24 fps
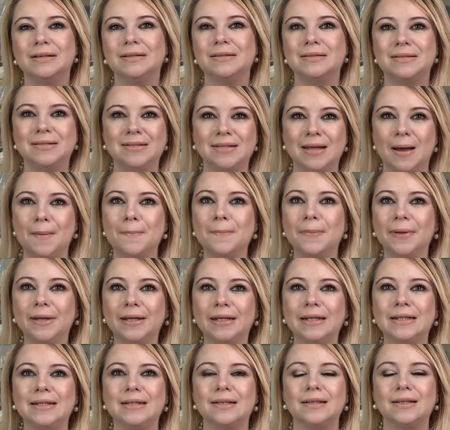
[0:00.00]

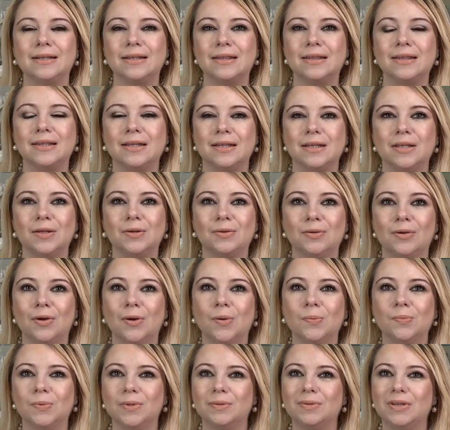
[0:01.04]
somebody that you
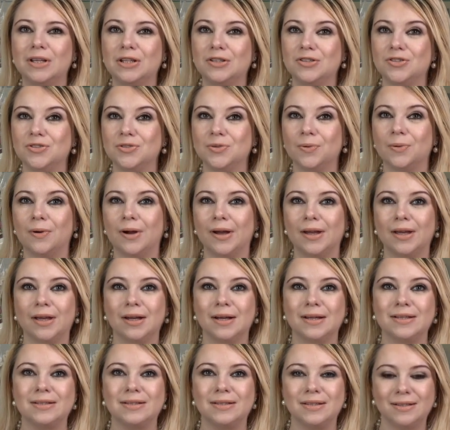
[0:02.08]
know would enjoy,
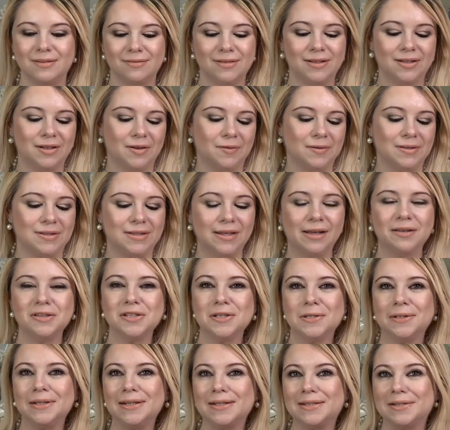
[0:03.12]
because, you know,
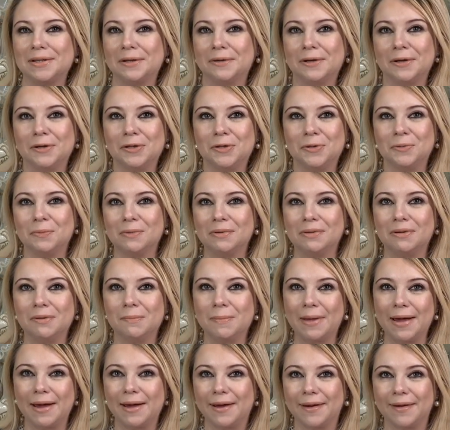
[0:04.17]
essentially it's like a cute little
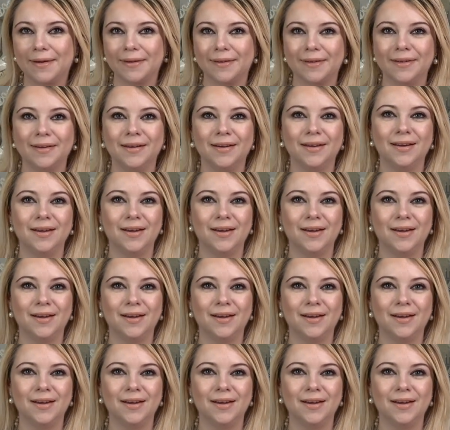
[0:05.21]
bag.